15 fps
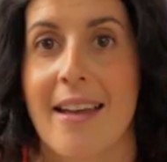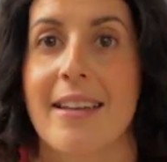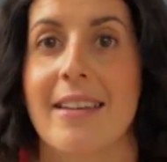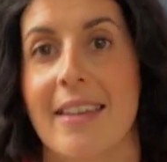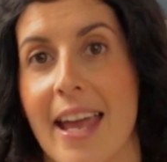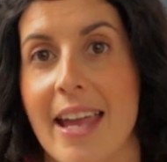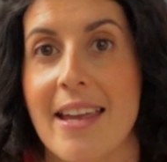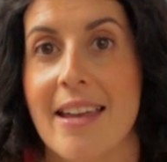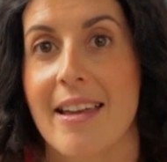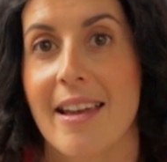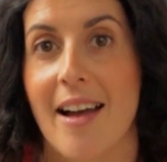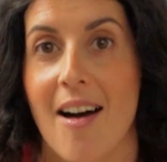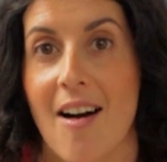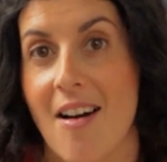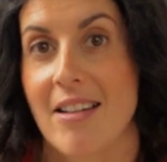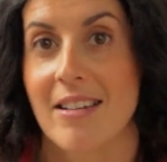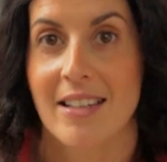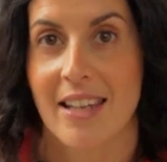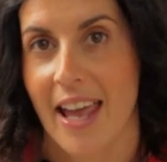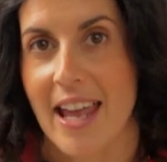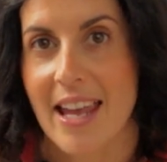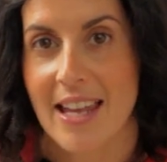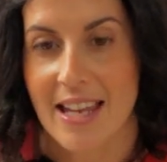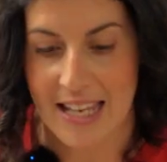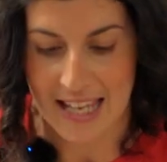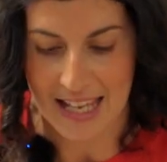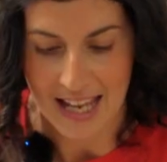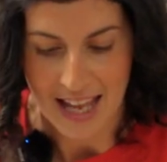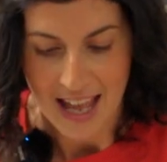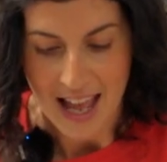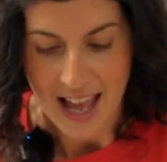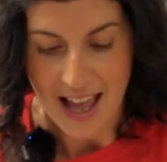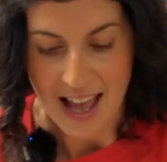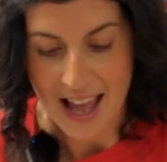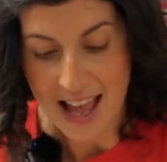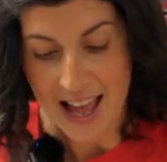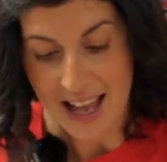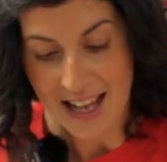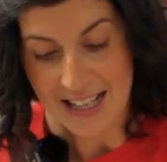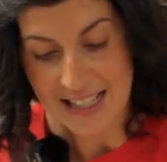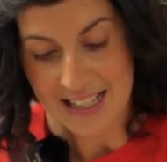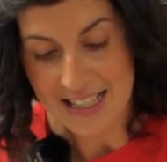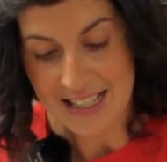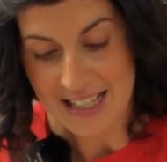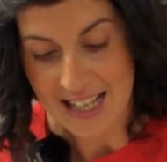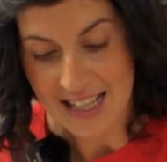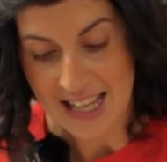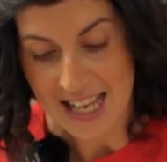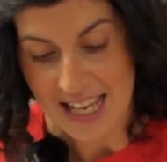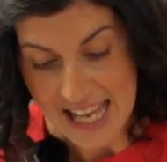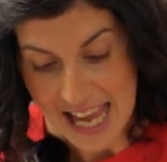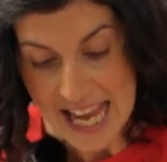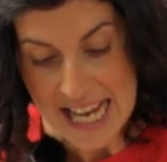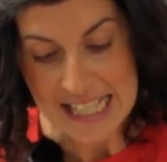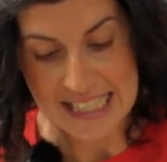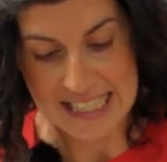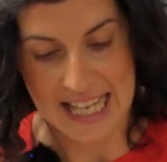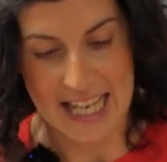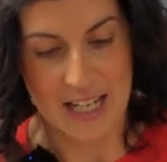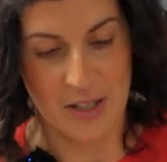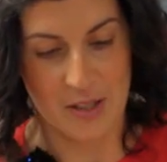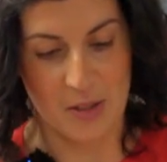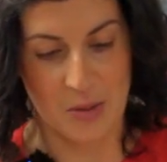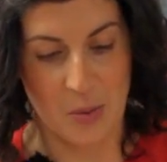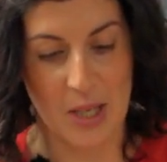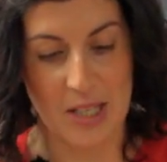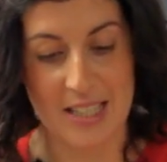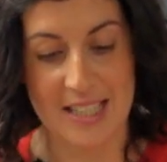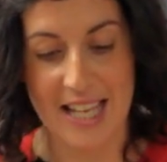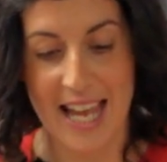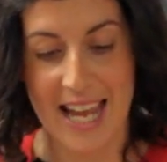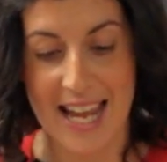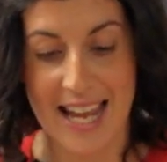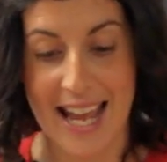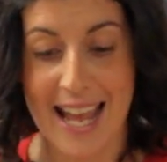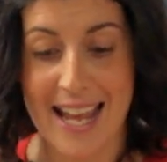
cake on cake, and the yay-sayers will say